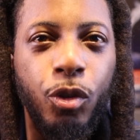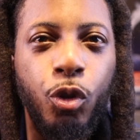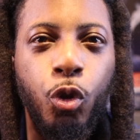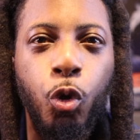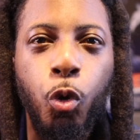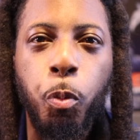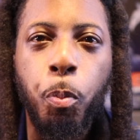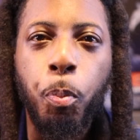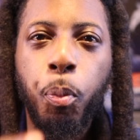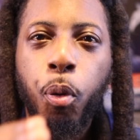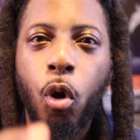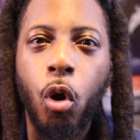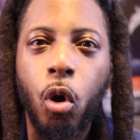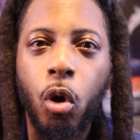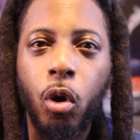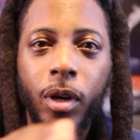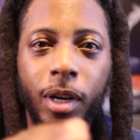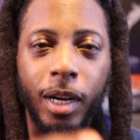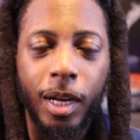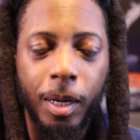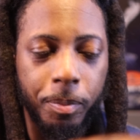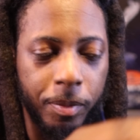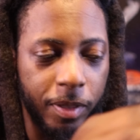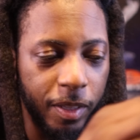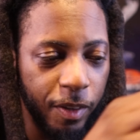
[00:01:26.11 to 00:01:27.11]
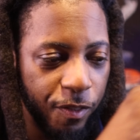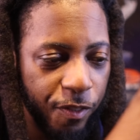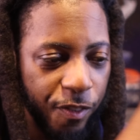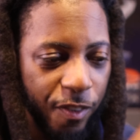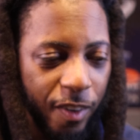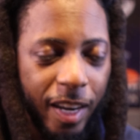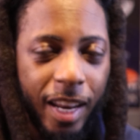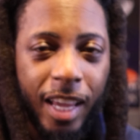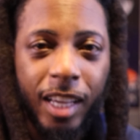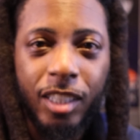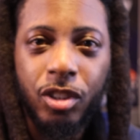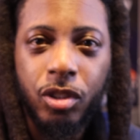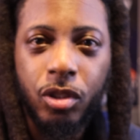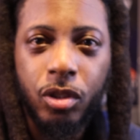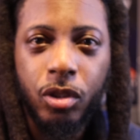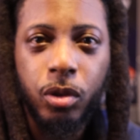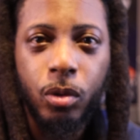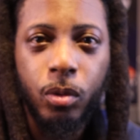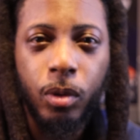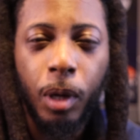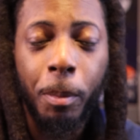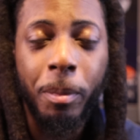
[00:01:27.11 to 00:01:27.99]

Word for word: You pulled up the finesse too.